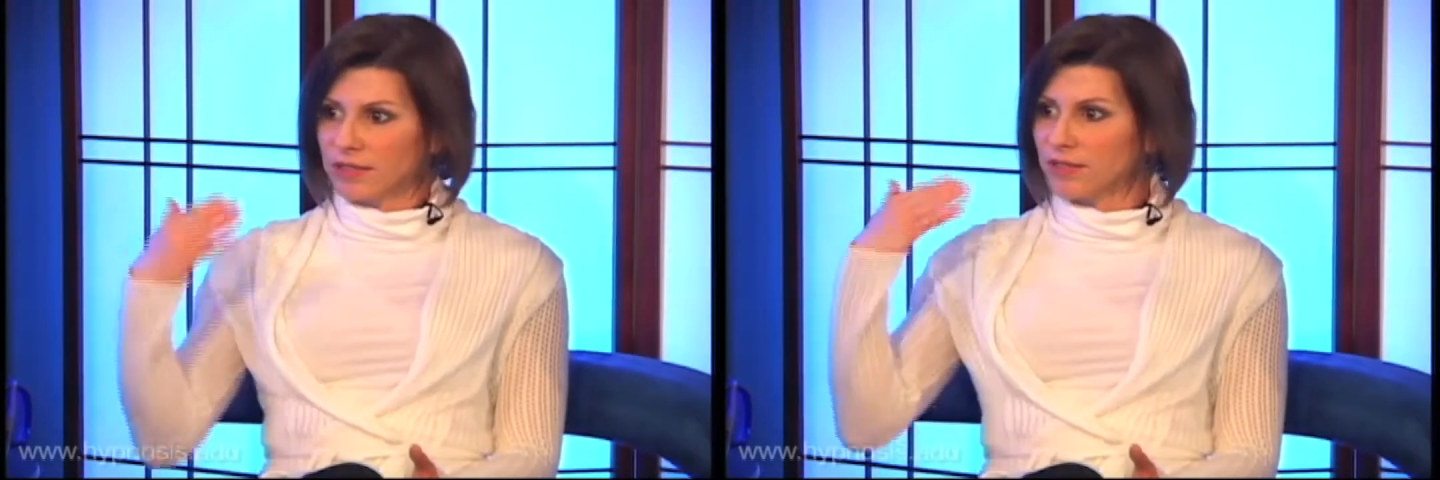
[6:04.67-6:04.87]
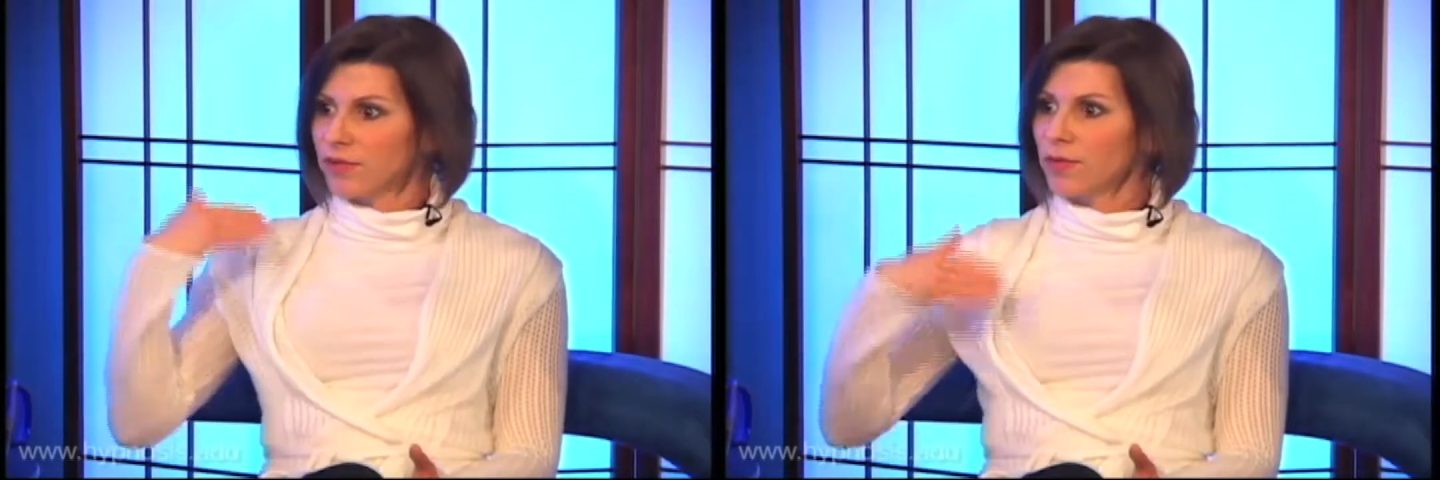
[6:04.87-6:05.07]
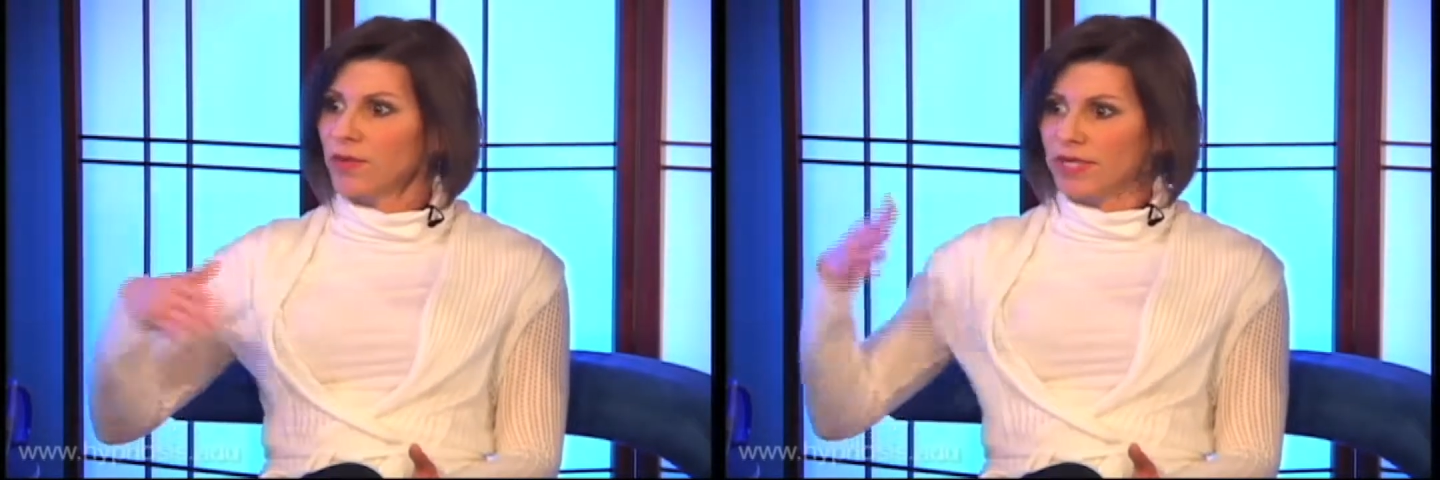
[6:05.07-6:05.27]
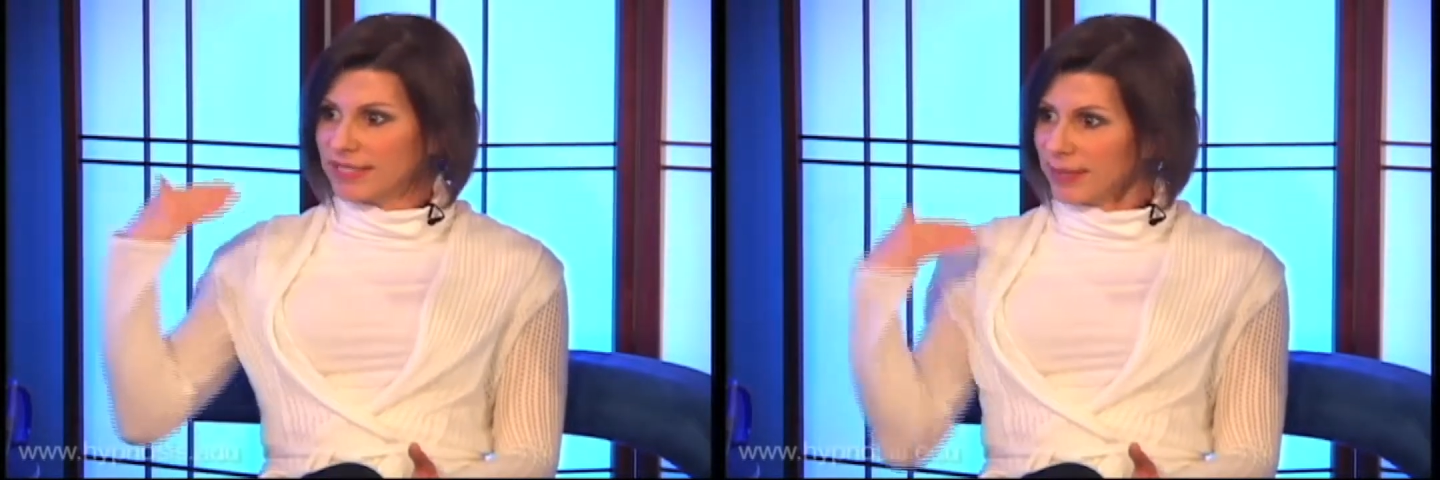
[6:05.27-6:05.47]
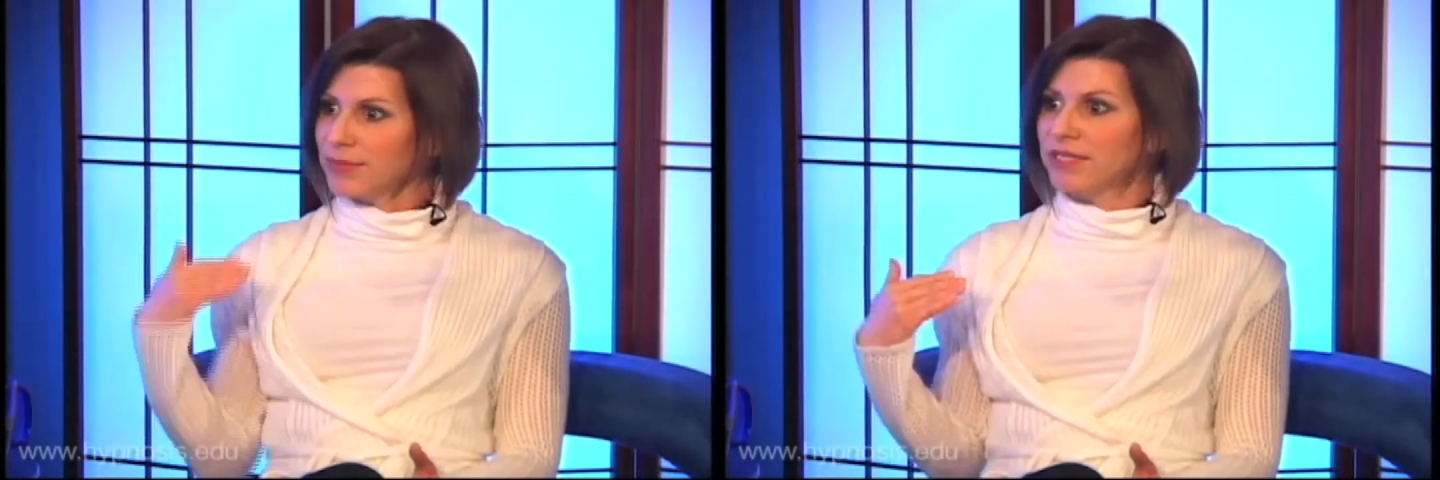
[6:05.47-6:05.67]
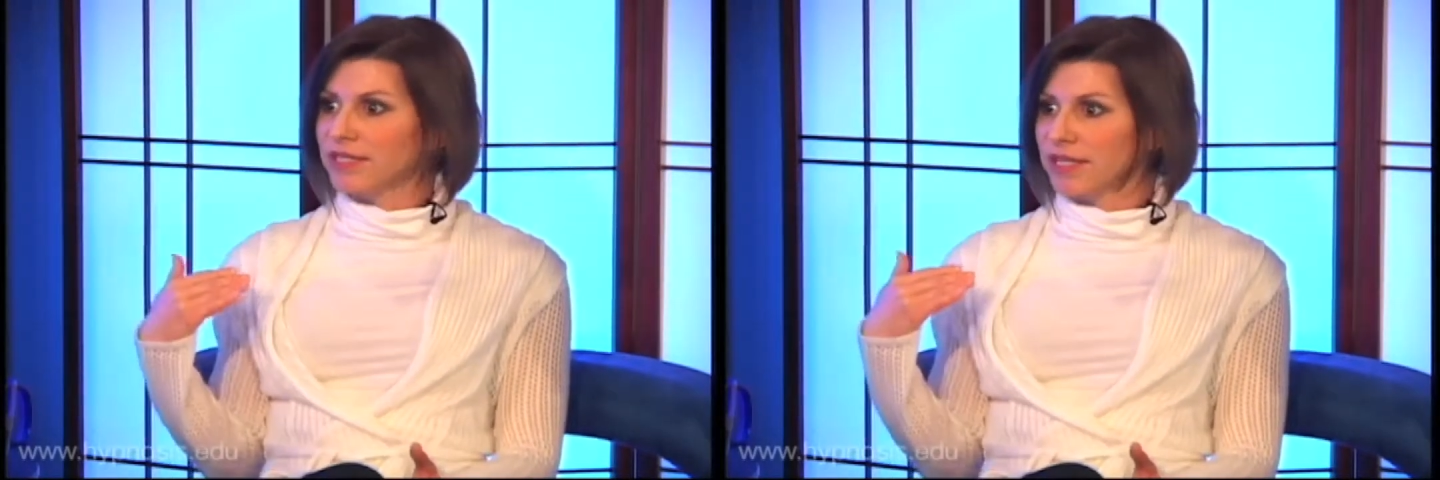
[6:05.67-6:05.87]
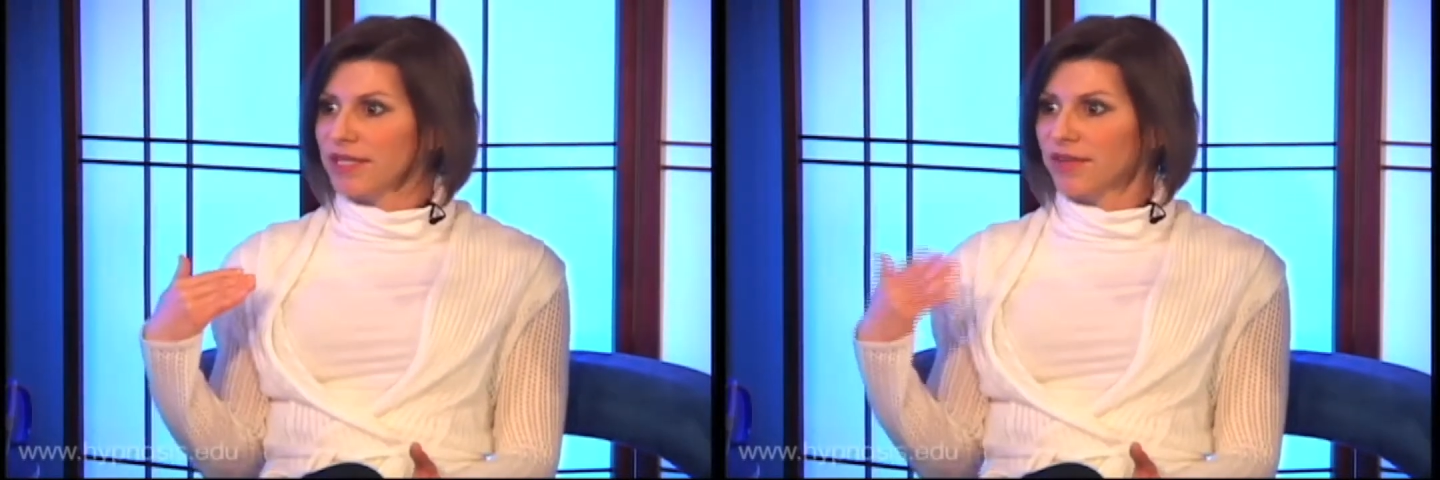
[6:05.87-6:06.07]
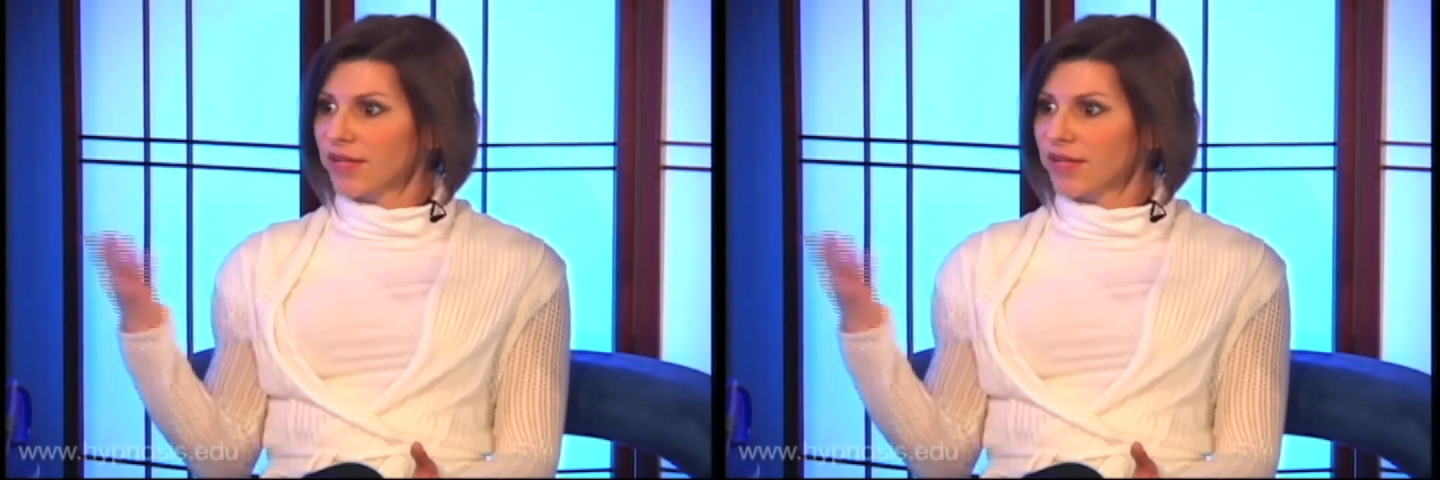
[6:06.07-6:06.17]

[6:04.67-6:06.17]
you know, the word acceptance in there,